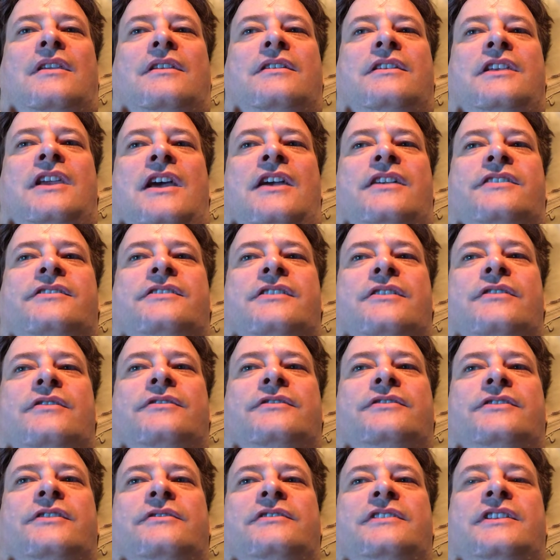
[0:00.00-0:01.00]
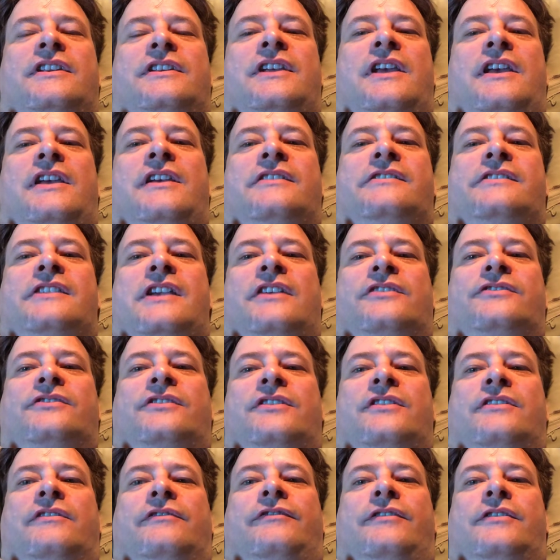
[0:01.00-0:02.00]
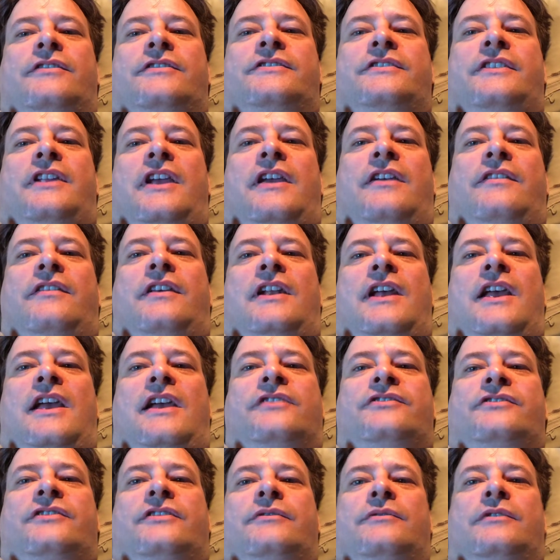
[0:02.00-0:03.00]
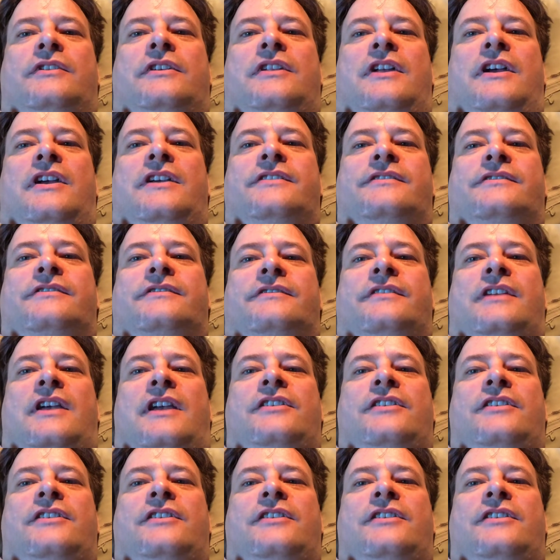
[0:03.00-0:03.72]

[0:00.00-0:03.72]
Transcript: yeah, so, so today is actually the first day that I actually realized